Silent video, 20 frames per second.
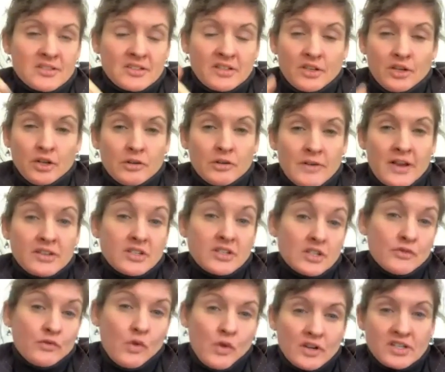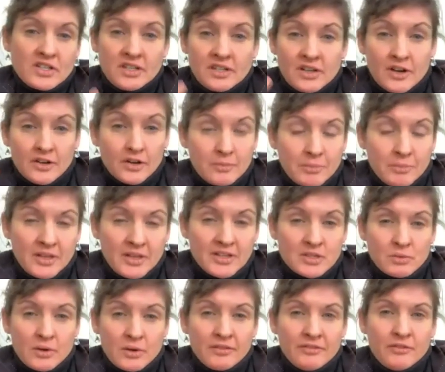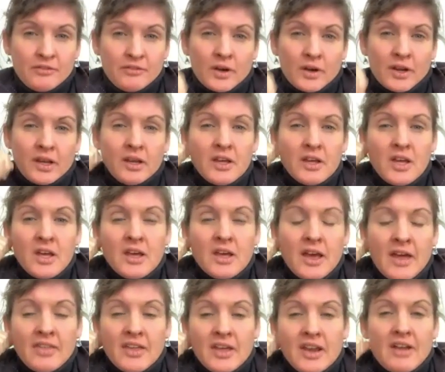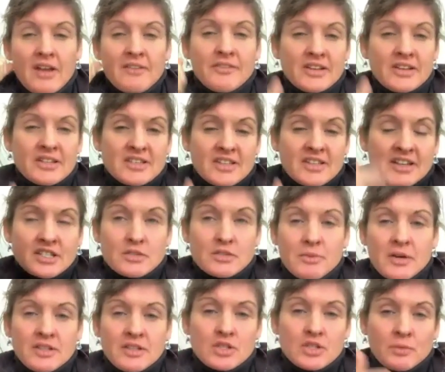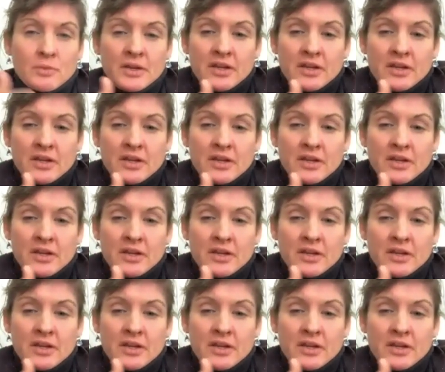And your rent is $1,400 plus $140. And then every 6 months we